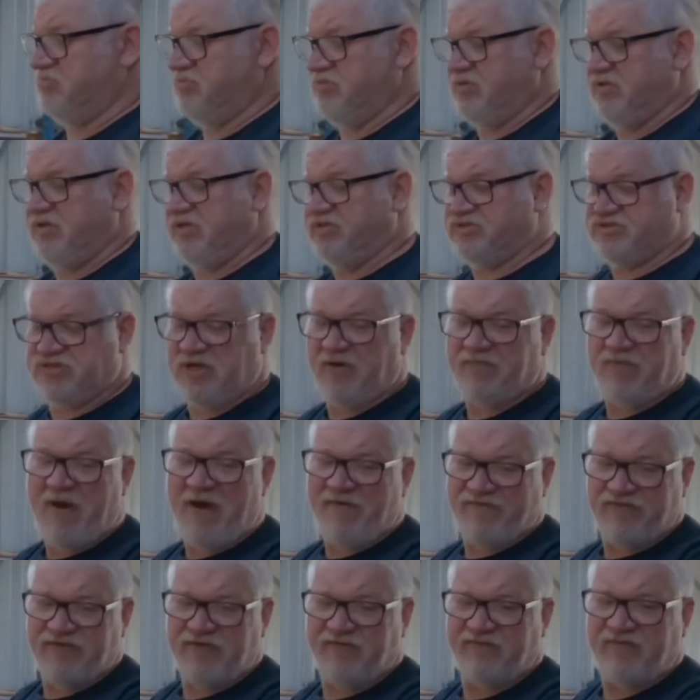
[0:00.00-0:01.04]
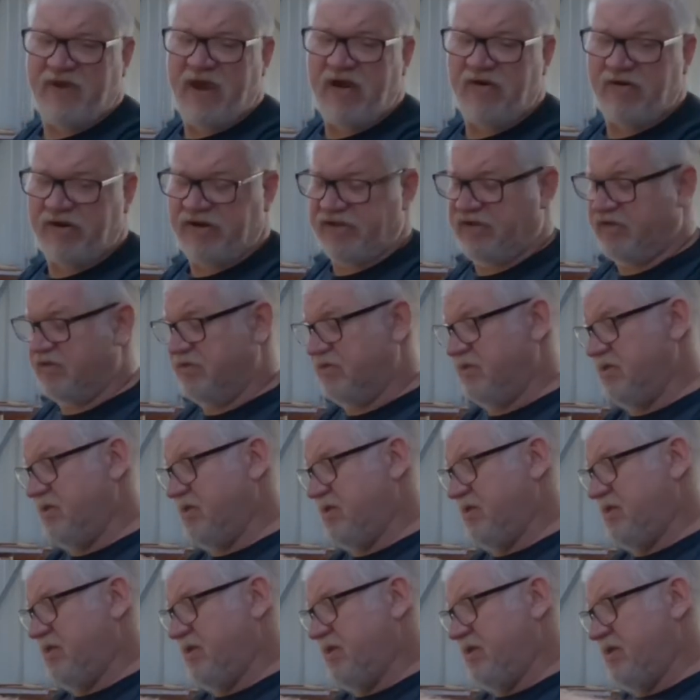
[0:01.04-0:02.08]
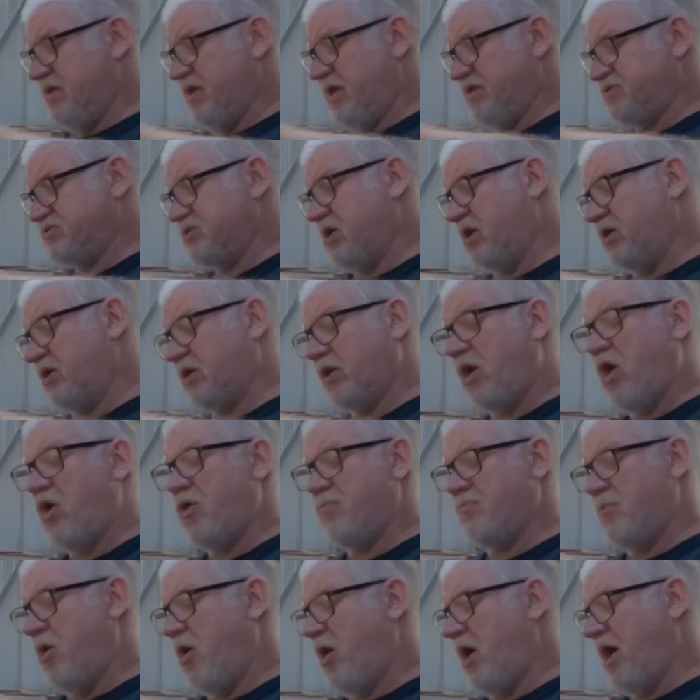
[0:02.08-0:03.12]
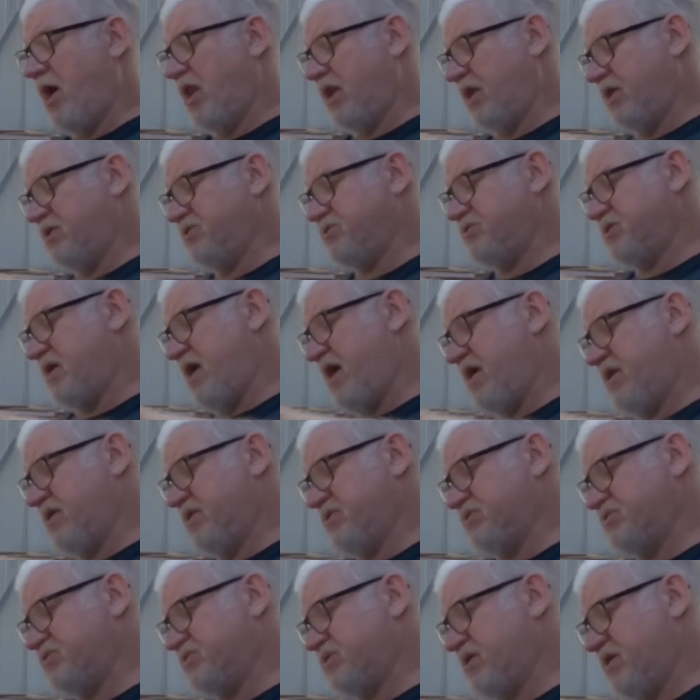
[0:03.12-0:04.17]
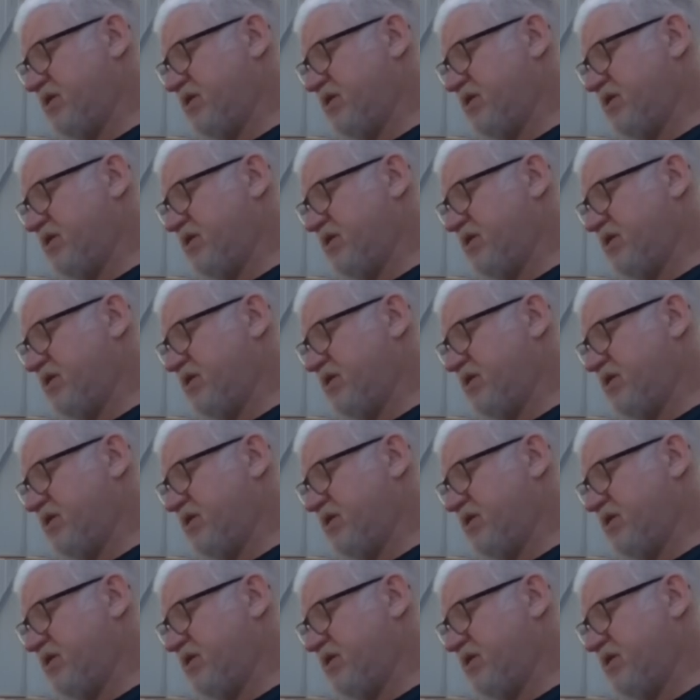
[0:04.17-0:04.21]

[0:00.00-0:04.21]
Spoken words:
it's, apart from the fairing, it's got low mileage and it's